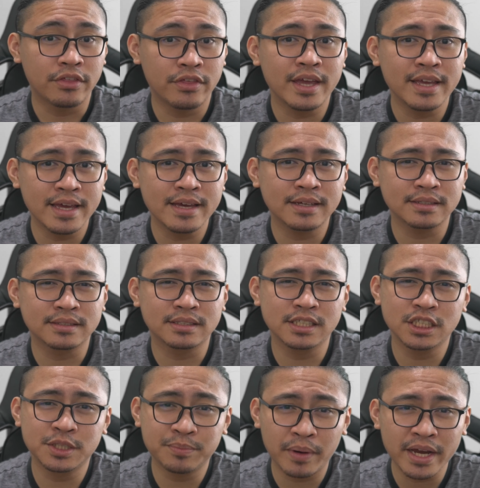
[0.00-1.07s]
The thing is,
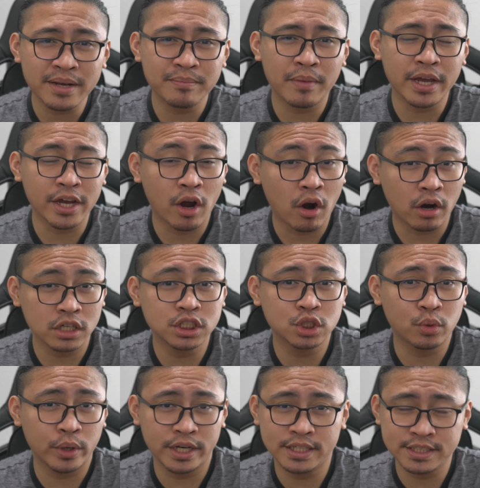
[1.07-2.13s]
despite my harsh
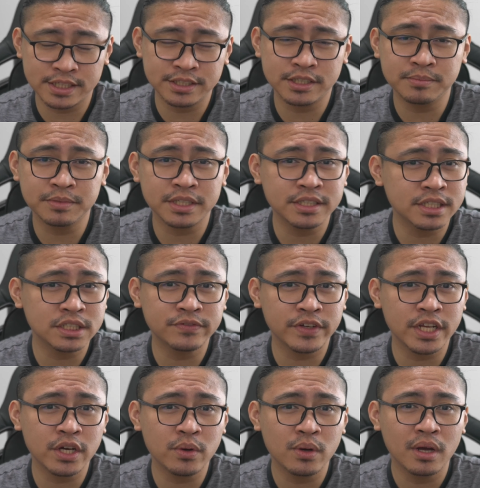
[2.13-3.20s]
criticisms in this
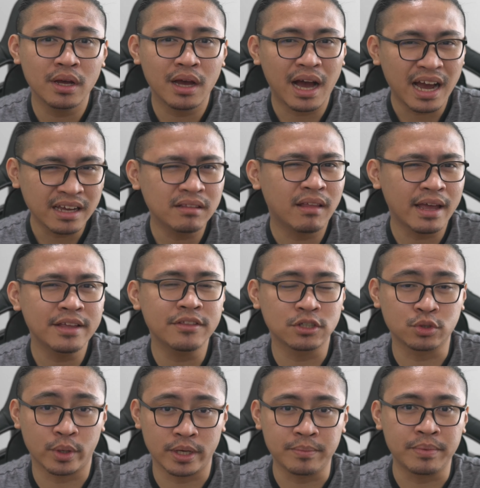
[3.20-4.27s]
video, I like
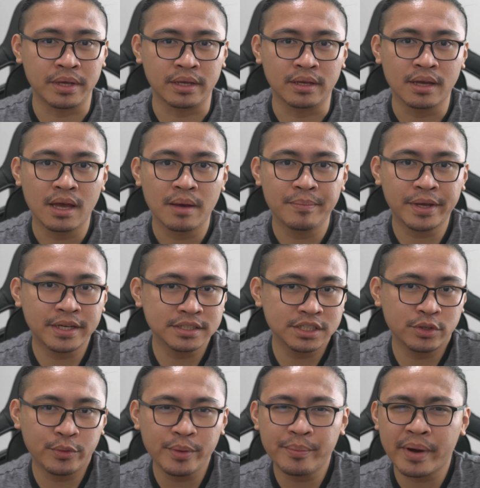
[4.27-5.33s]
the 20P
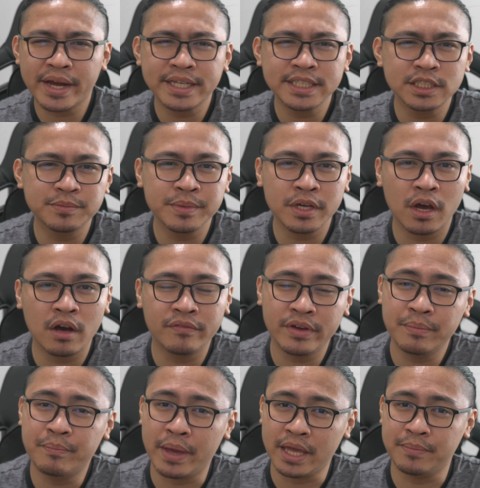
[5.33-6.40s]
because it reminds me of
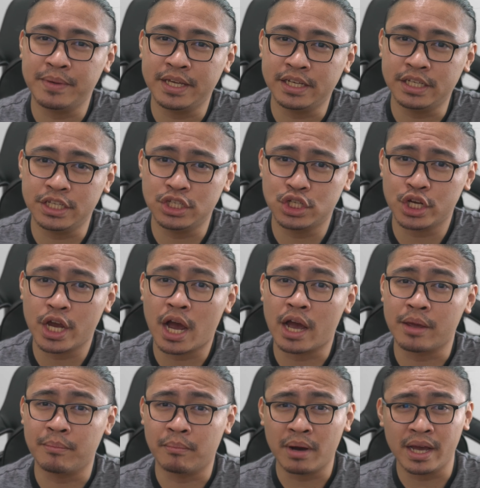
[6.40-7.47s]
a baby
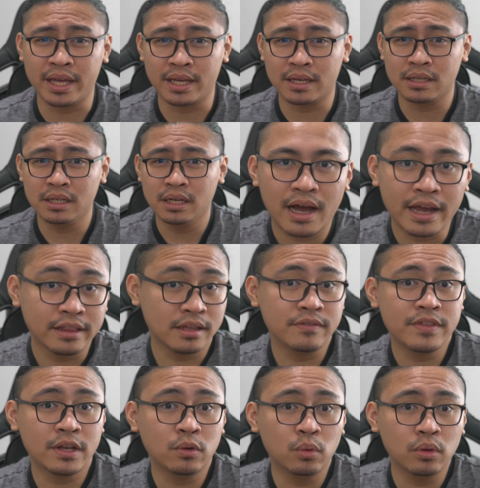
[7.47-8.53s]
DJI mic. I
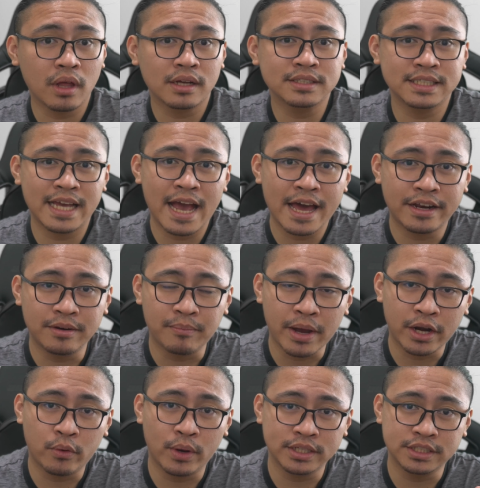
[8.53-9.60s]
love that Ulanzi added
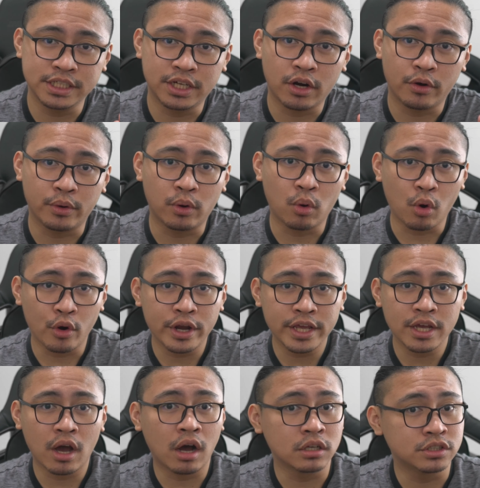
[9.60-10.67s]
microSD card
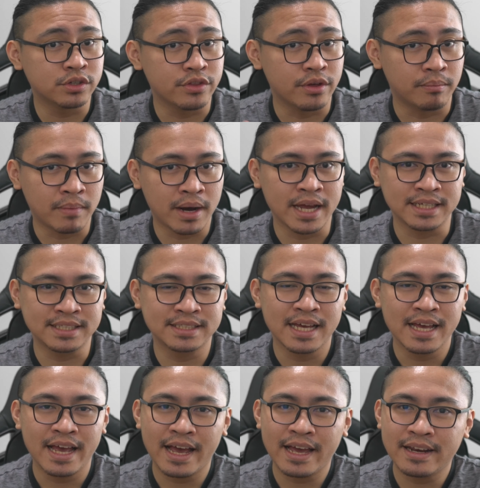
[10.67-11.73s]
recording onto the
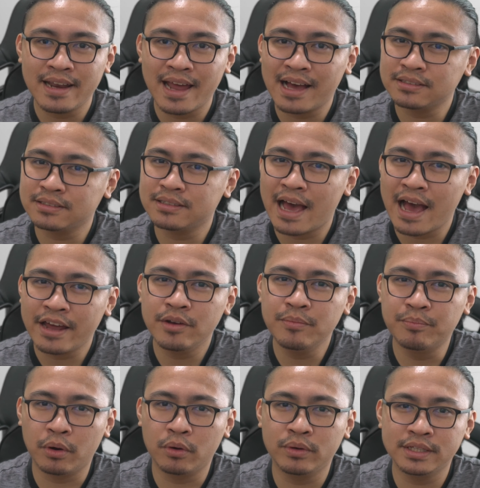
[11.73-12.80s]
mics, and as an
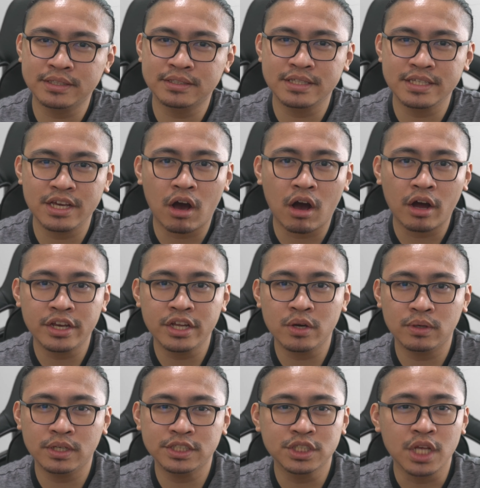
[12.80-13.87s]
added bonus, the
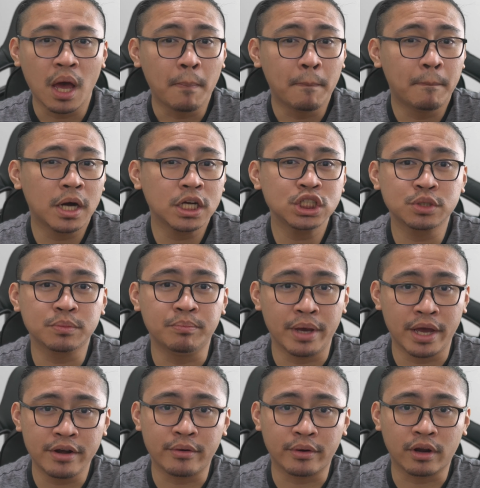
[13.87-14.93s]
audio is much
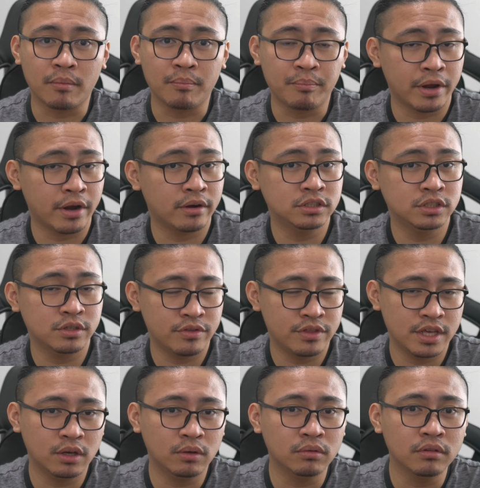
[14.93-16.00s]
better compared to
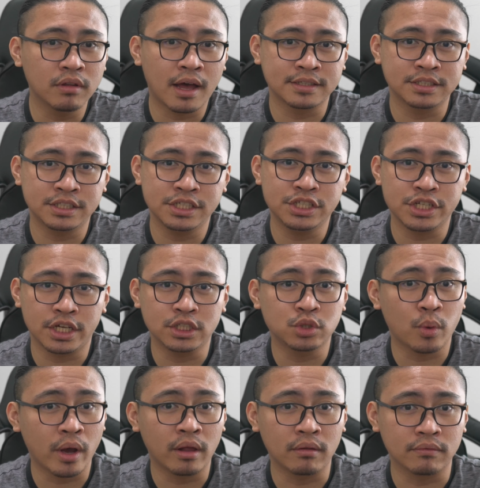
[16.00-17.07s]
the Ulanzi
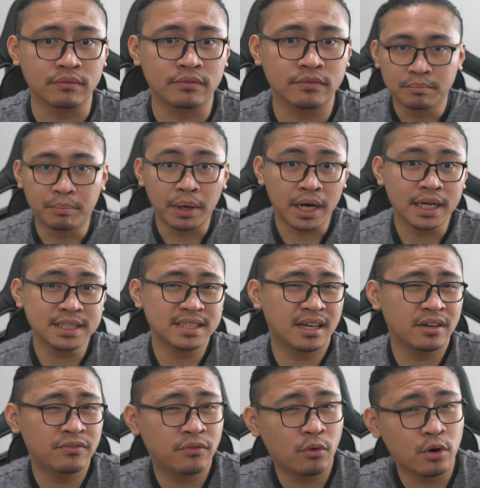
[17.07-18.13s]
J12. But
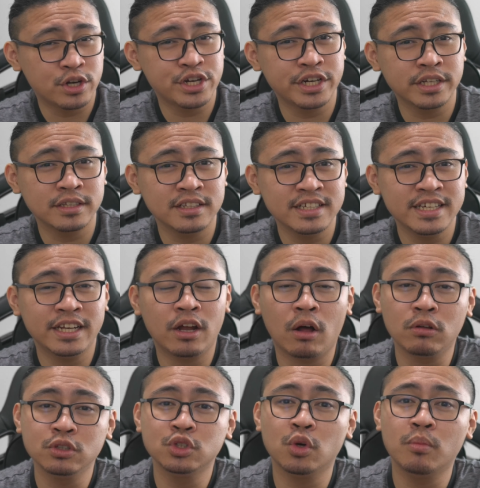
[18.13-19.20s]
unfortunately, it
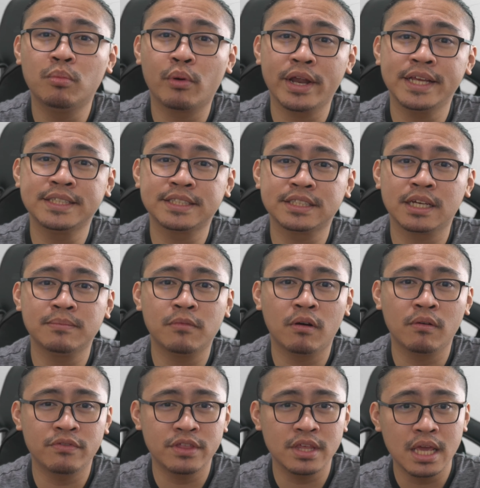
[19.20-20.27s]
also breaks some
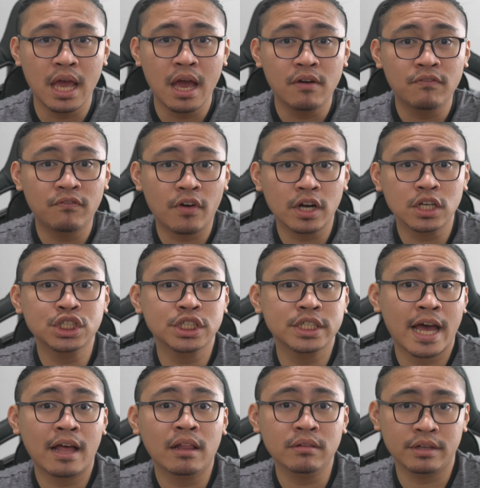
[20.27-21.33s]
of the
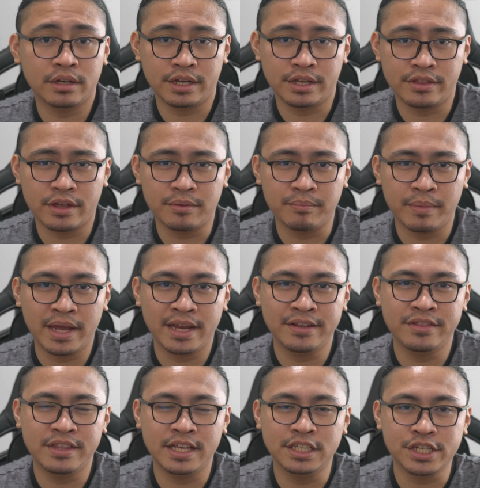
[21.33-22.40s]
functionality that
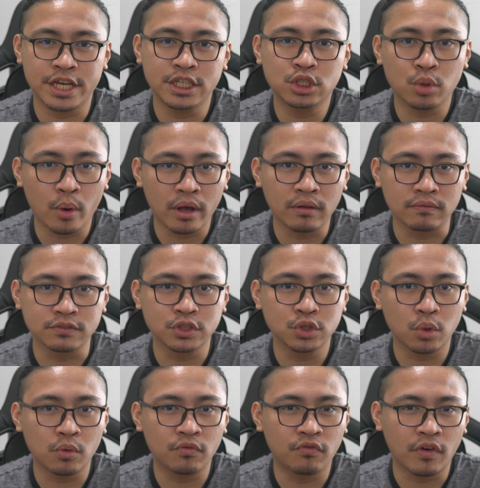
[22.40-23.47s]
made the J12
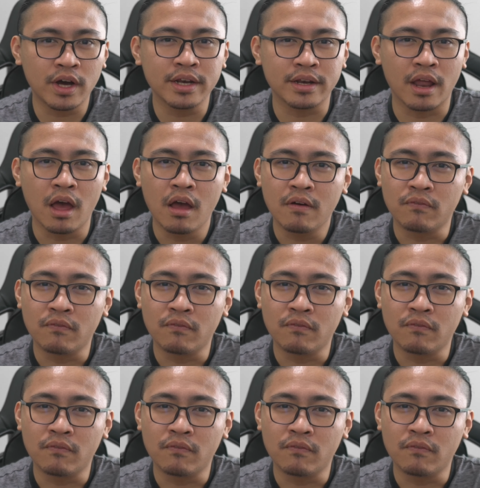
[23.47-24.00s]
so fun